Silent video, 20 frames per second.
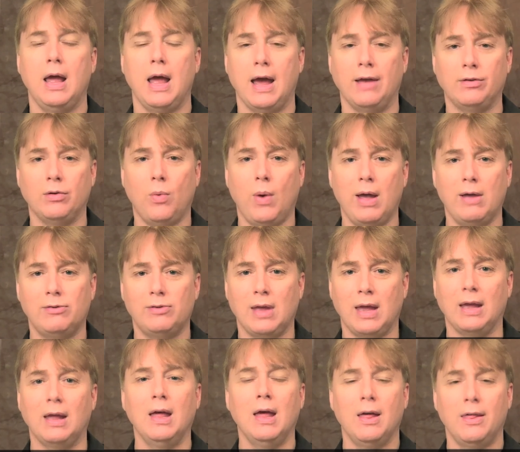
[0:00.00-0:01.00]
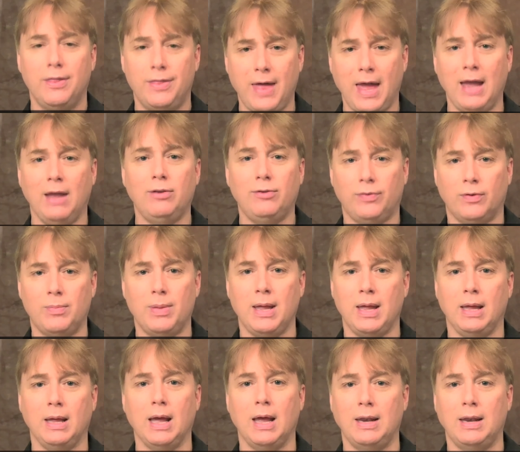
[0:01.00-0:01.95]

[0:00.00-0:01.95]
as a way of saying thanks for being